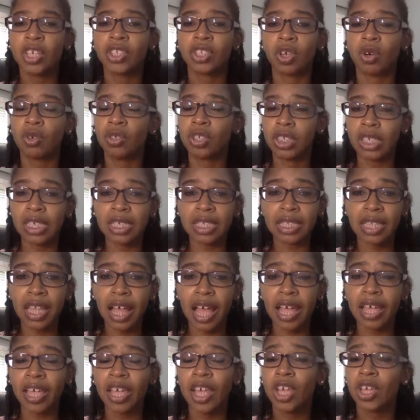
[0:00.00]
So just
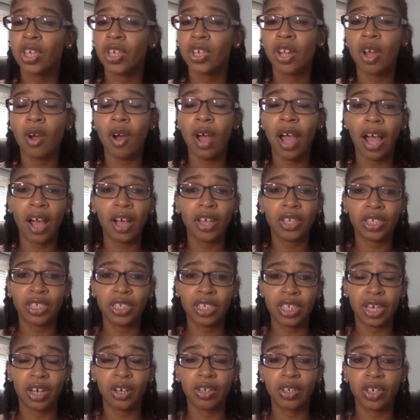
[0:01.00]
like, you know how you
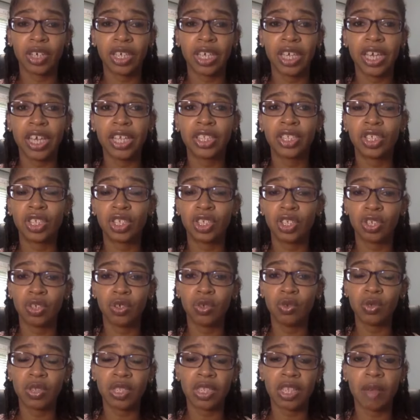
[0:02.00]
tell your kid to
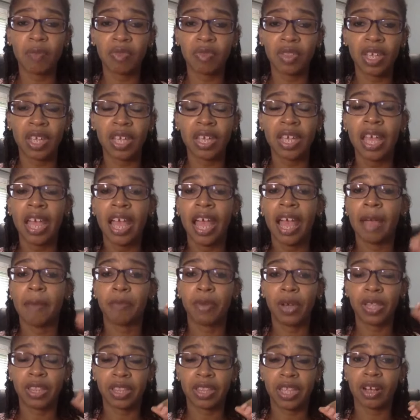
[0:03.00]
do something,
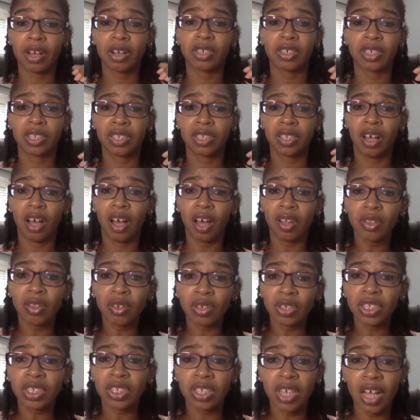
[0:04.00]
but there's
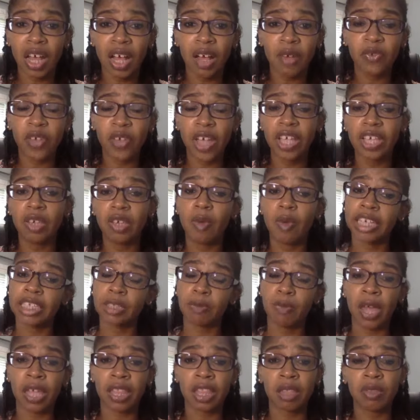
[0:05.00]
other stuff and you
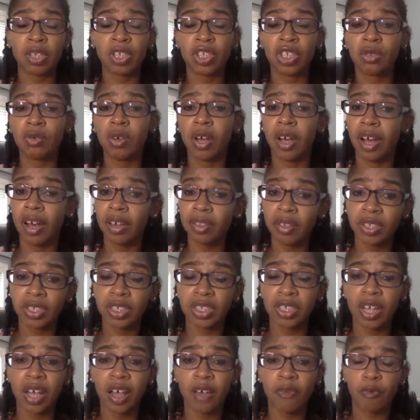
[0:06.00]
expect them to do other
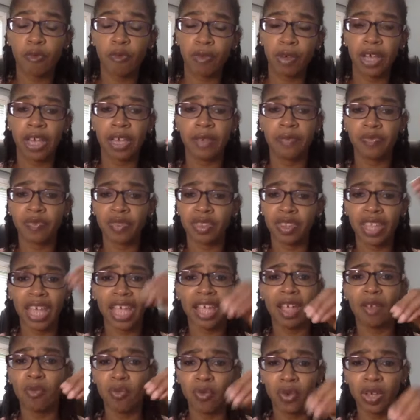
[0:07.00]
stuff, but
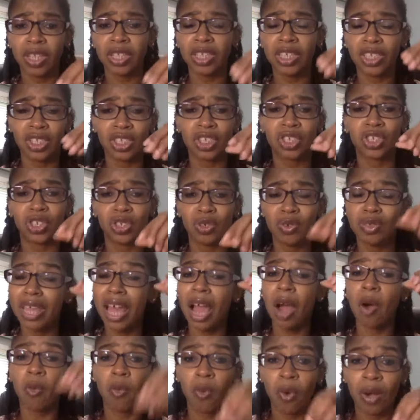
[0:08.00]
they really just do
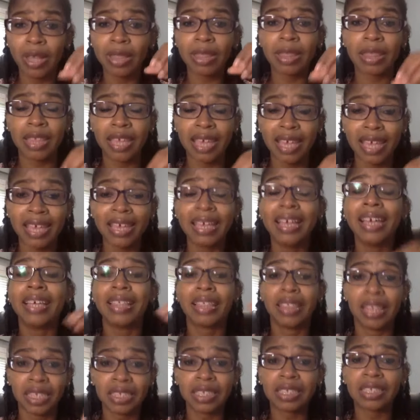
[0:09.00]
that one thing.
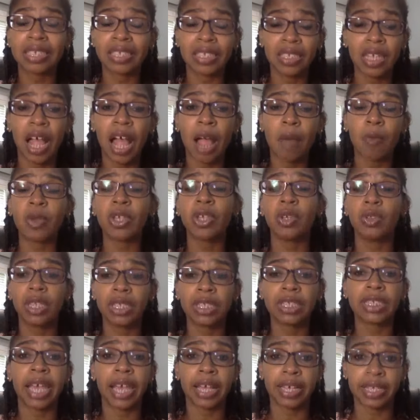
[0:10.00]
This is the time where you
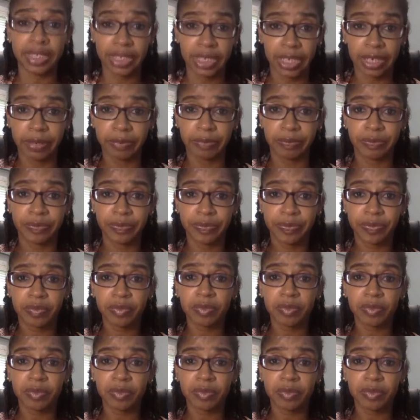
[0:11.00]
need to take a tip.